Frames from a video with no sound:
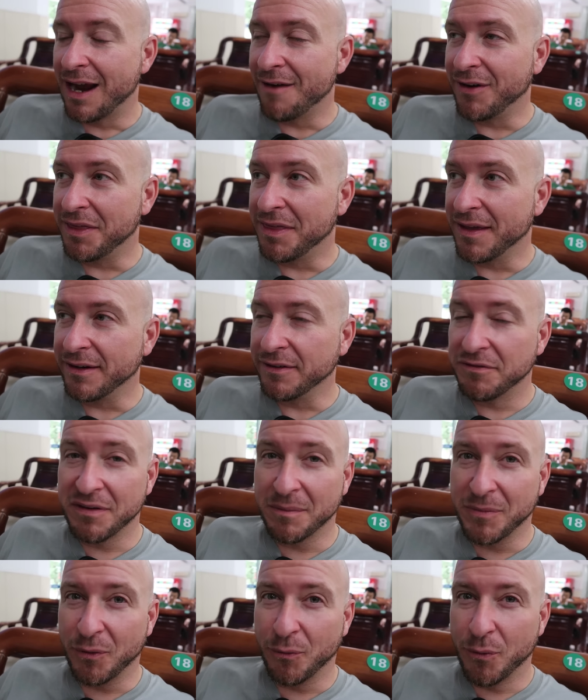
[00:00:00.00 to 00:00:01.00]
everything
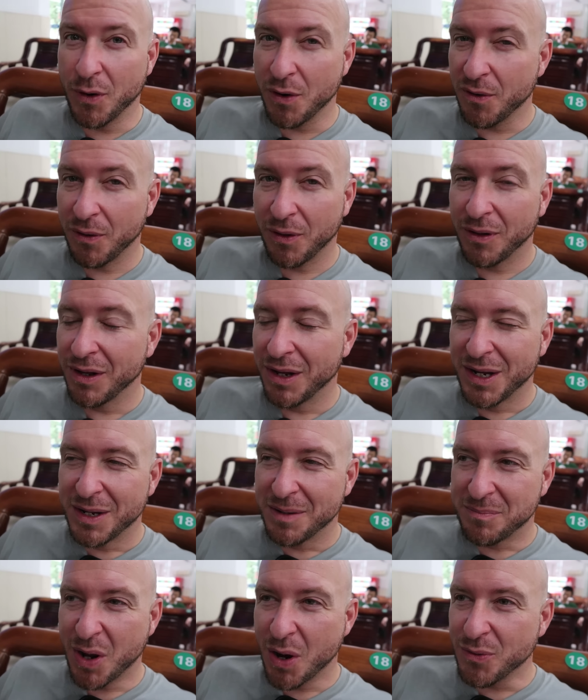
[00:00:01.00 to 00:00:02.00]
from the rural
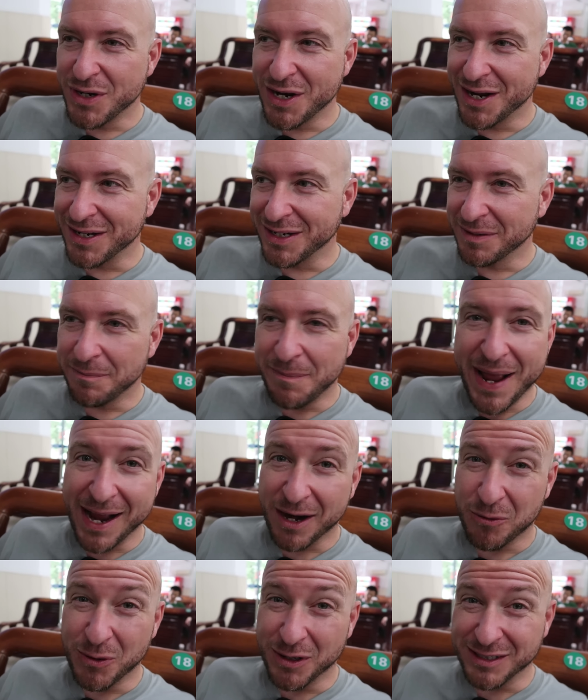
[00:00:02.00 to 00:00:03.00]
podunk
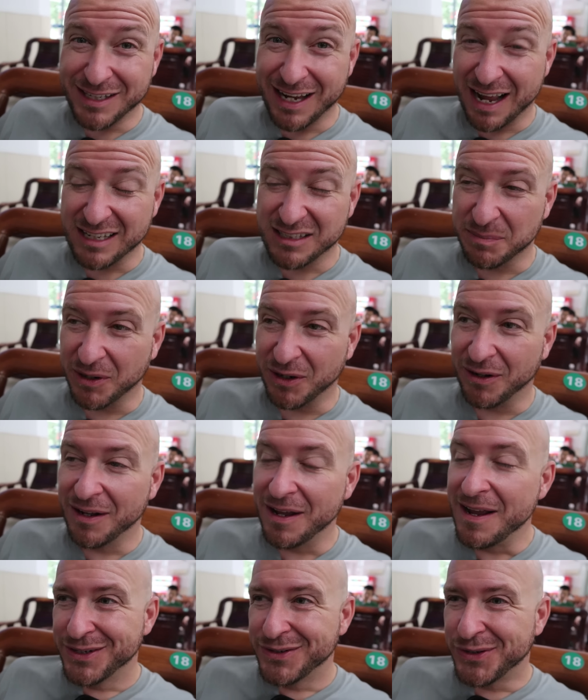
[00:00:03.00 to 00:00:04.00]
backwoods hospital
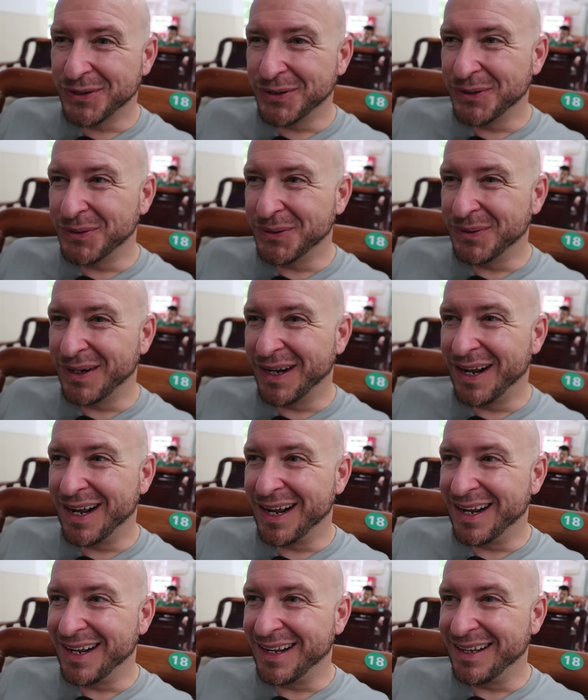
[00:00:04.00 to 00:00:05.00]
to
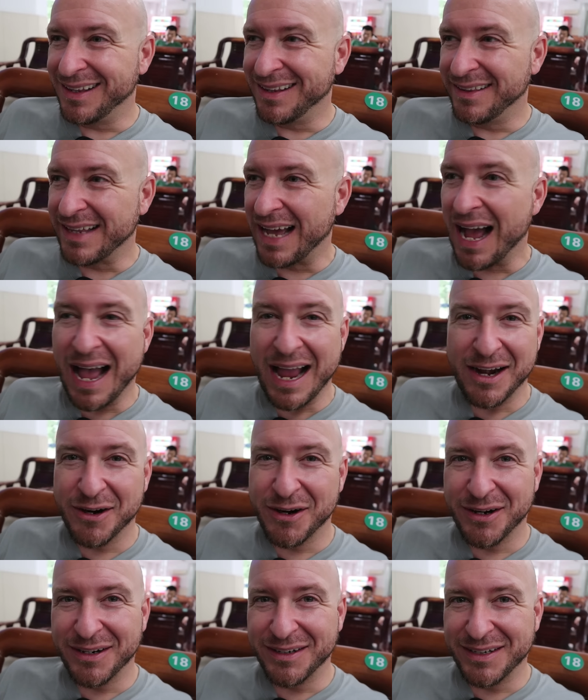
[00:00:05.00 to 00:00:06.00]
the
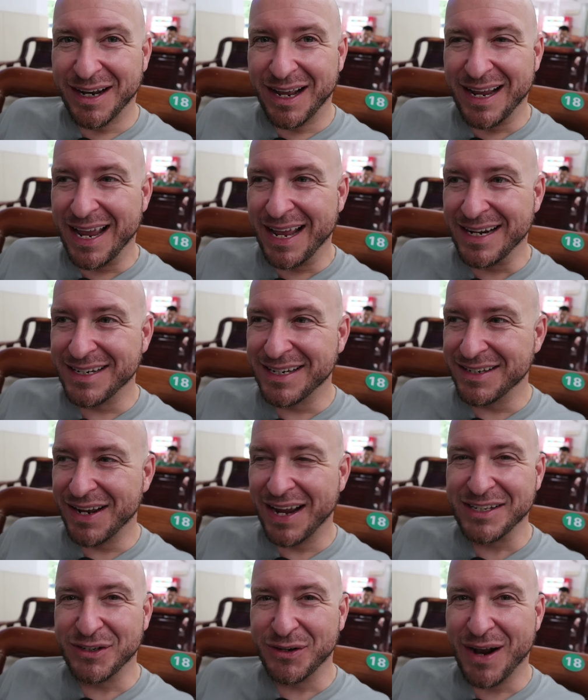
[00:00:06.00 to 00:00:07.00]
higher and
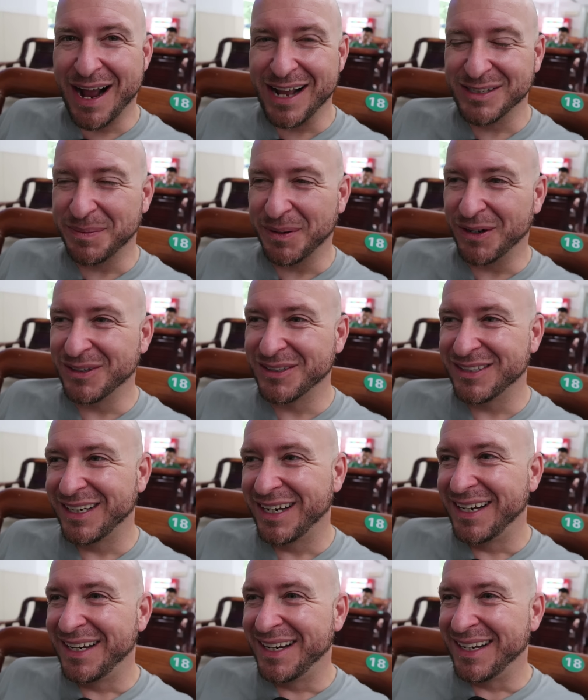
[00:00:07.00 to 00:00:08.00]
nicer hospitals
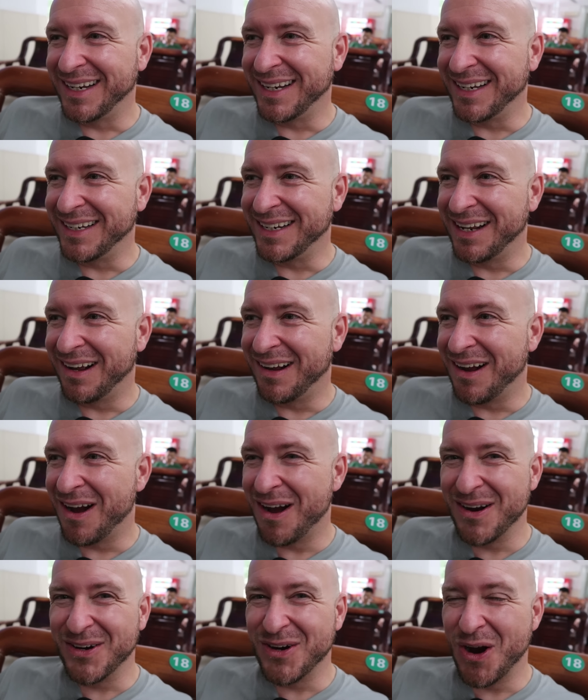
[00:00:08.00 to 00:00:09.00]
in
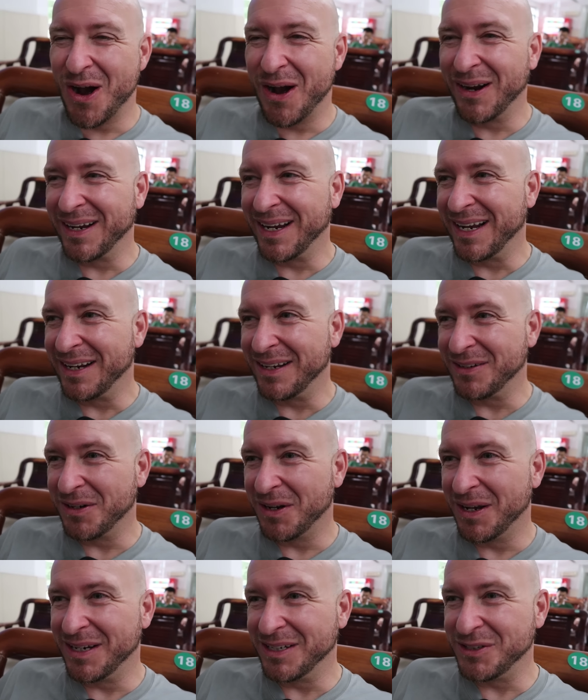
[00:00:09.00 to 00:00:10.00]
Hong Kong
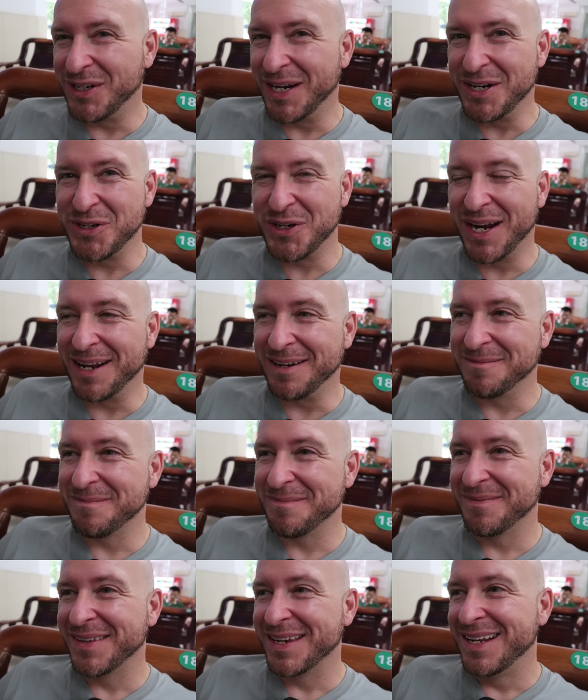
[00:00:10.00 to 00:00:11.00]
and in
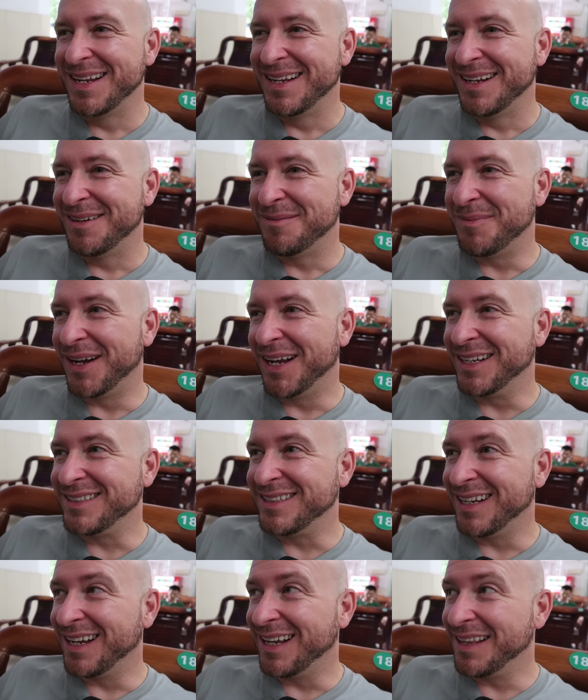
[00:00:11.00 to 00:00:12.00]
Shenzhen.
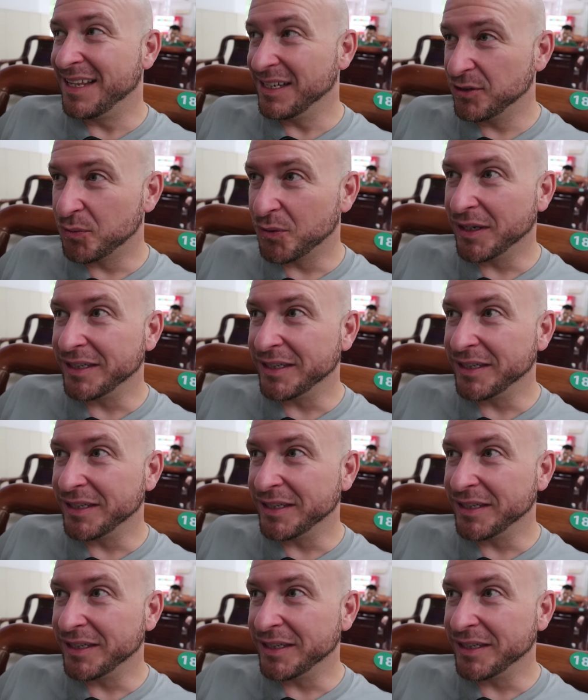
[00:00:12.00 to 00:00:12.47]
But this